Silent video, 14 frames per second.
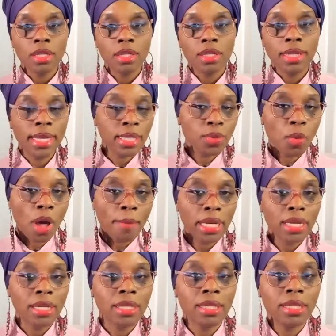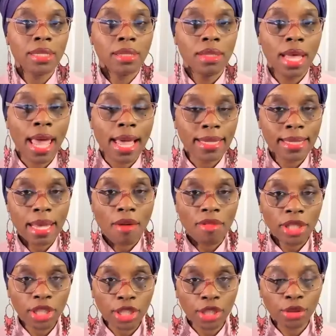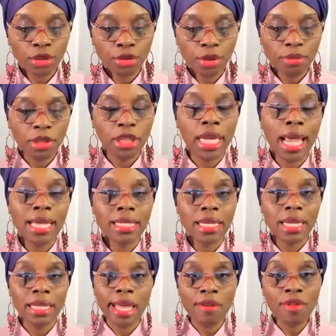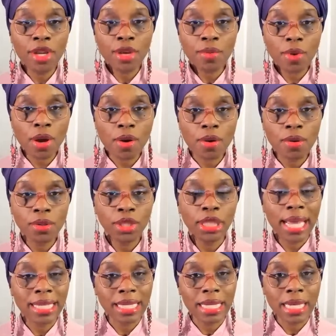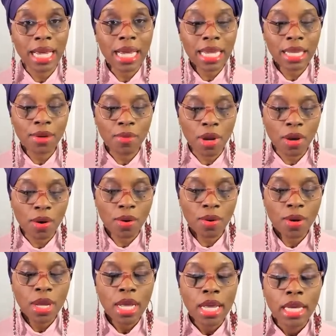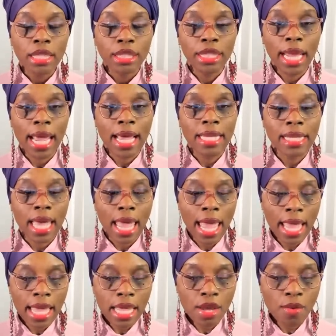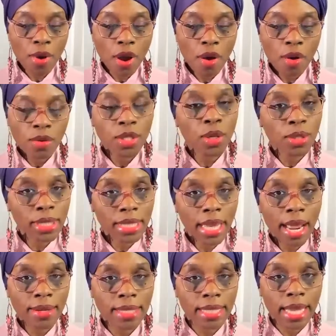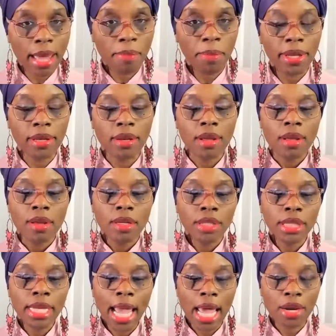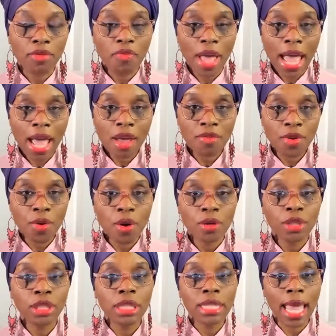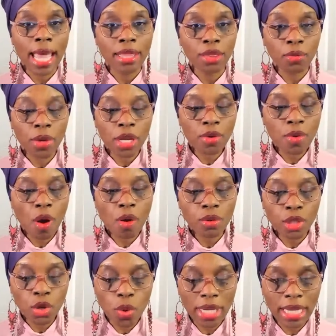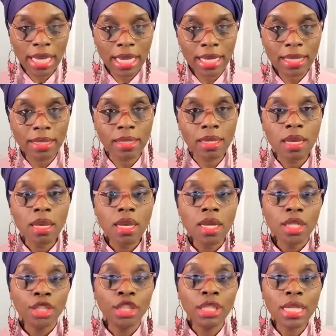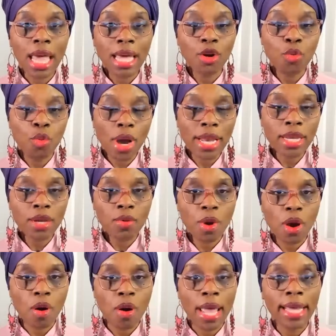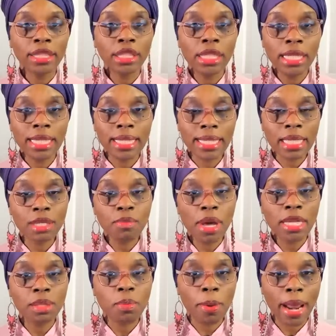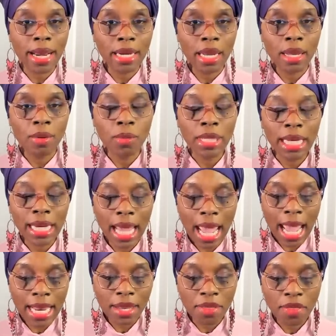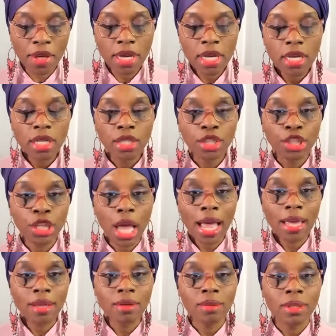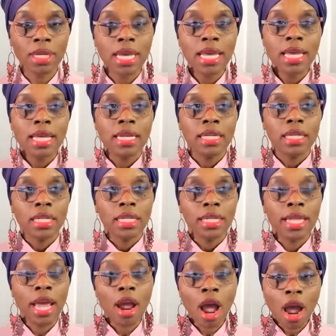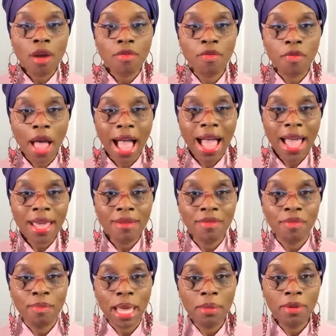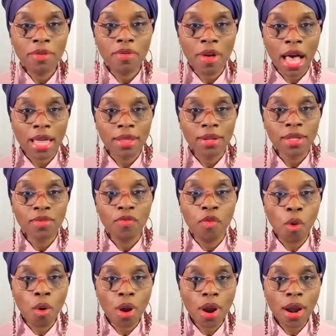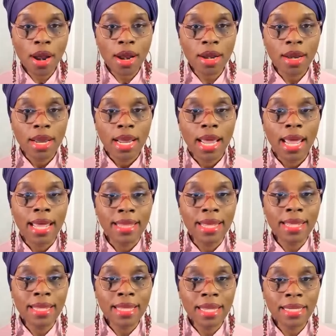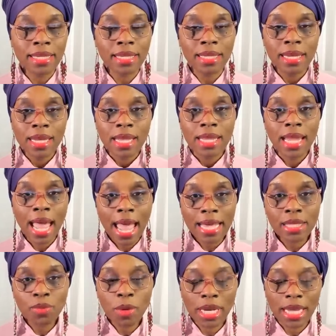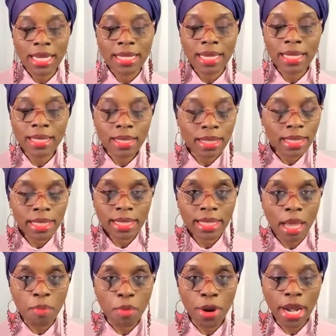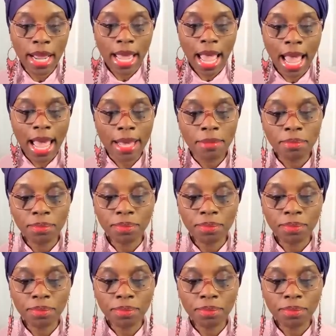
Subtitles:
This woman has 7 children. She has an 11-year-old, she has a 9-year-old, she has an 8-year-old, so stair-stepping. She got a 5-year-old, she's got 3-year-old twins, she's got a 1-year-old, and she's 6 months pregnant with an 8th child. There are 5 baby fathers, 4, and then this last one is a separate guy.